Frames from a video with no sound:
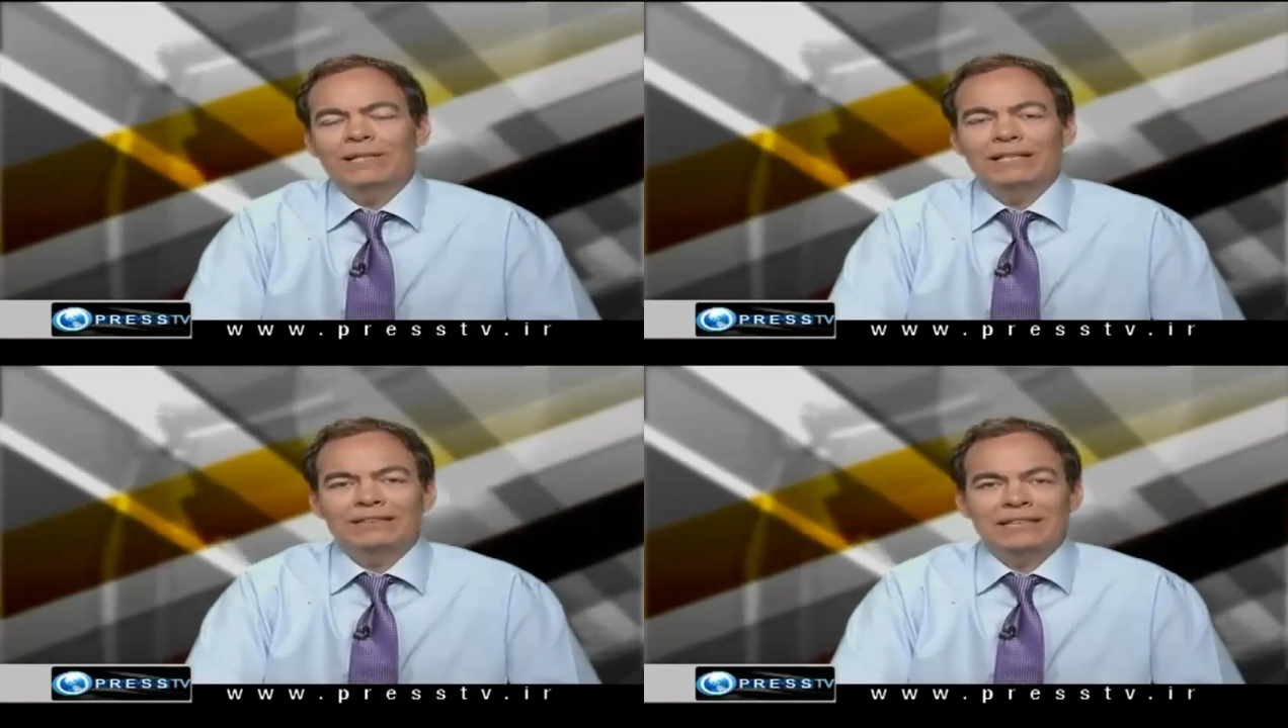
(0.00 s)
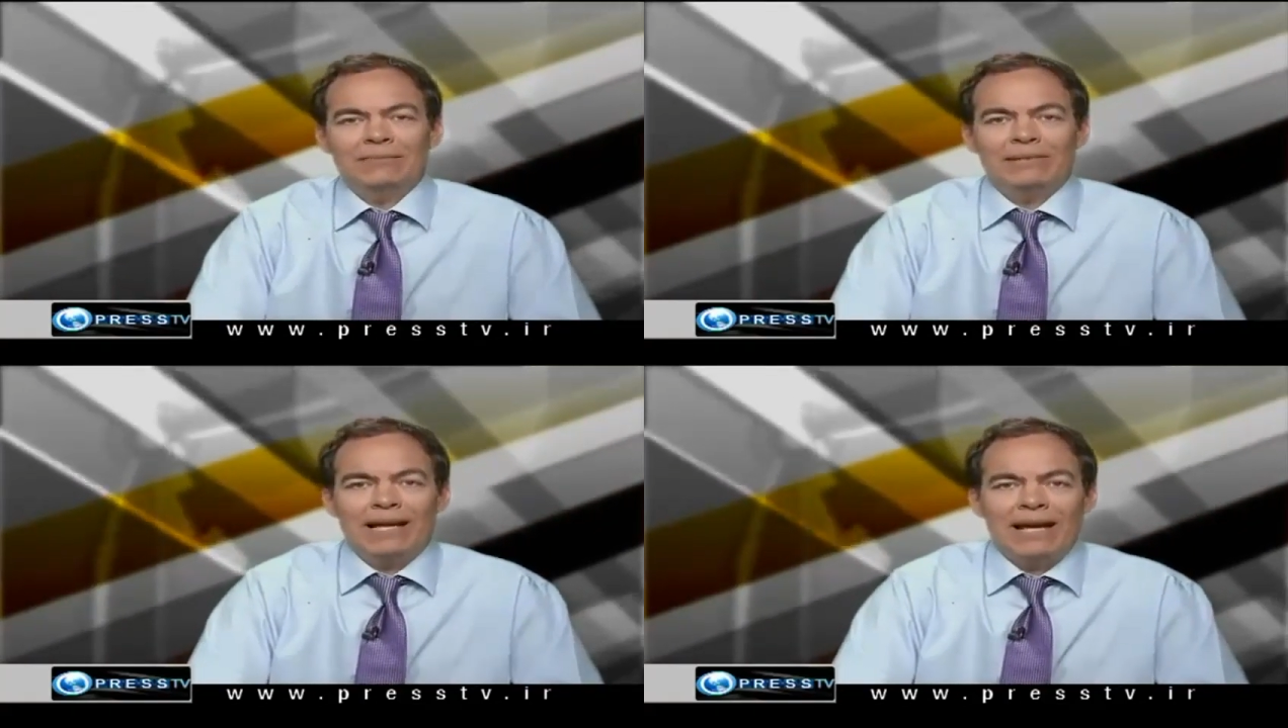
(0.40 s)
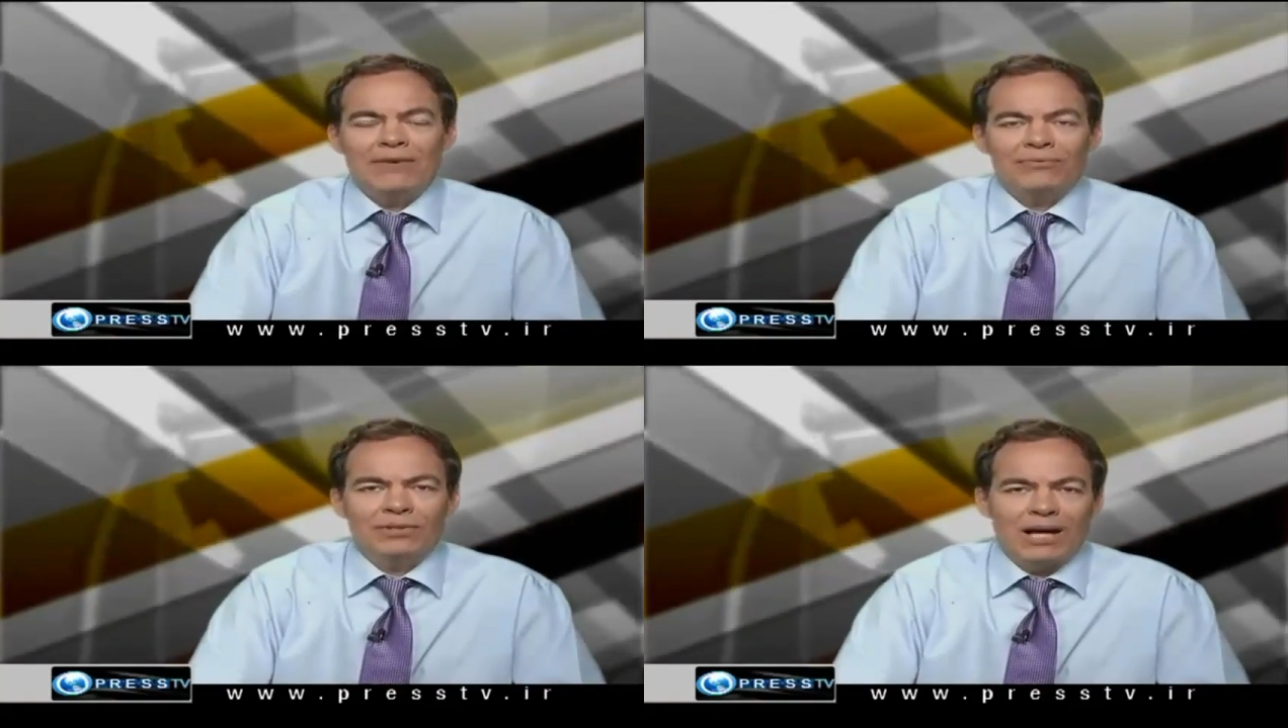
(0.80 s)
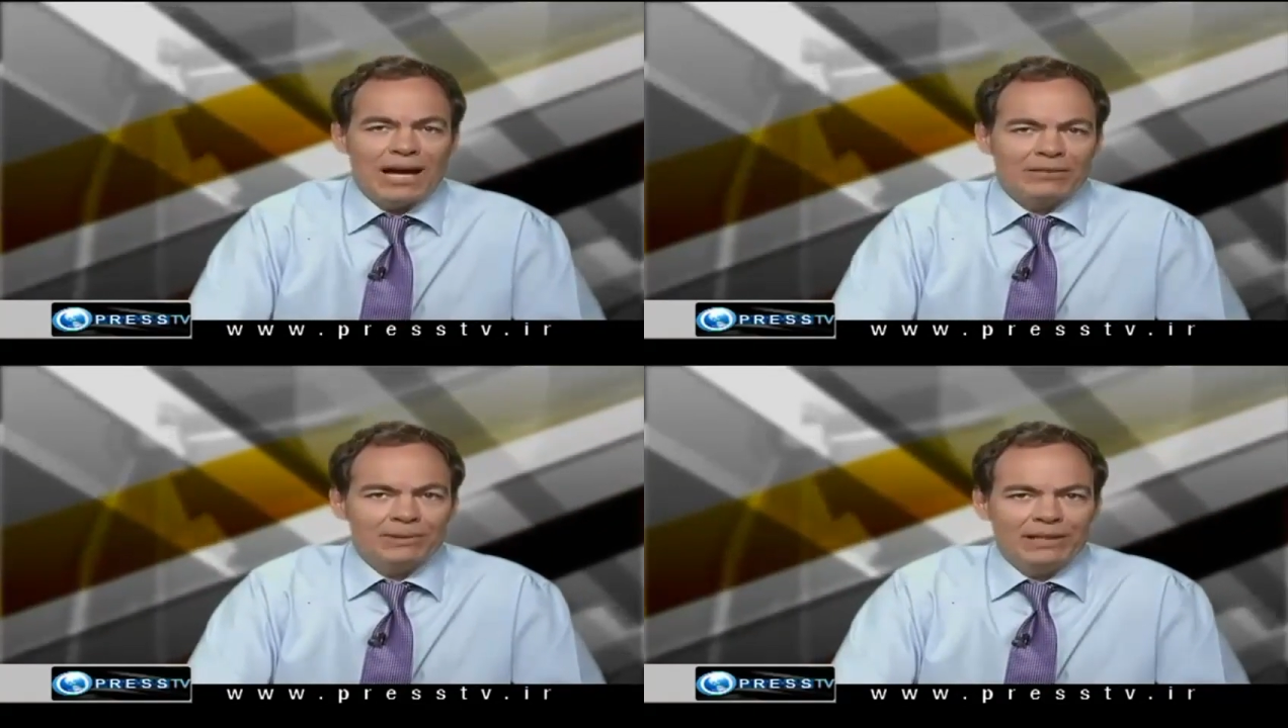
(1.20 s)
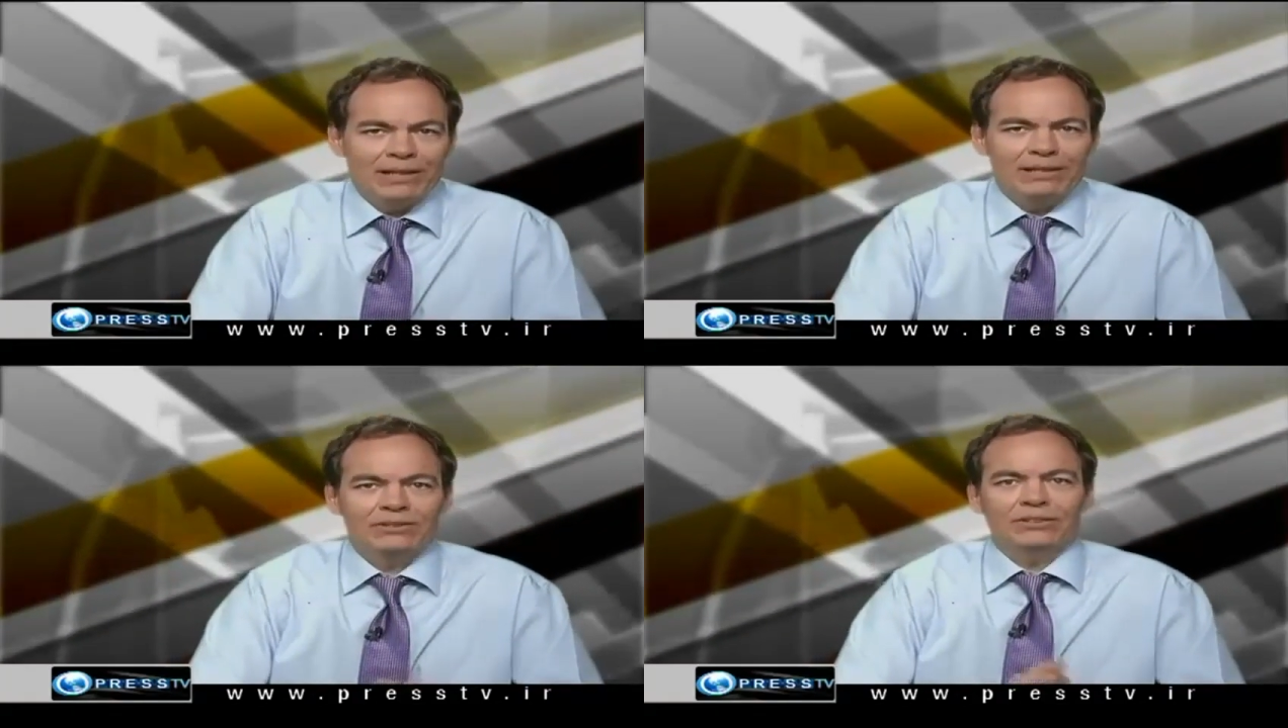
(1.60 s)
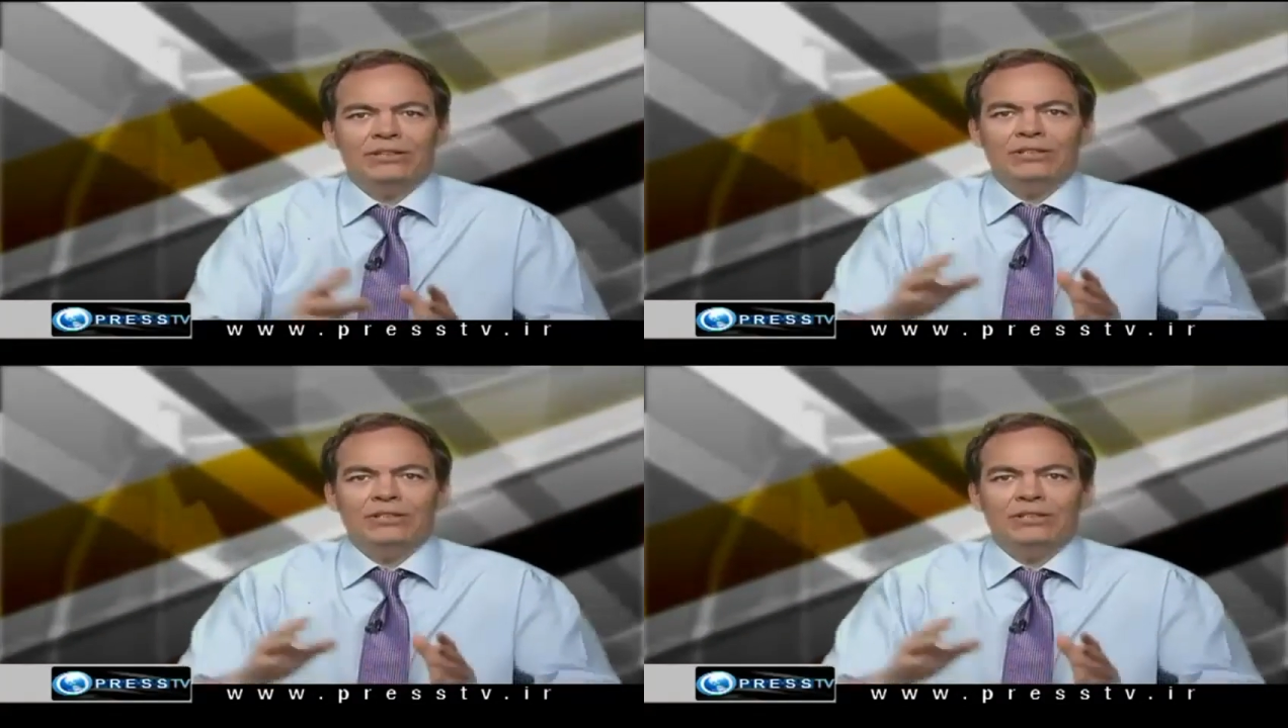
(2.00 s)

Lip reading: to me, it seemed half-cocked because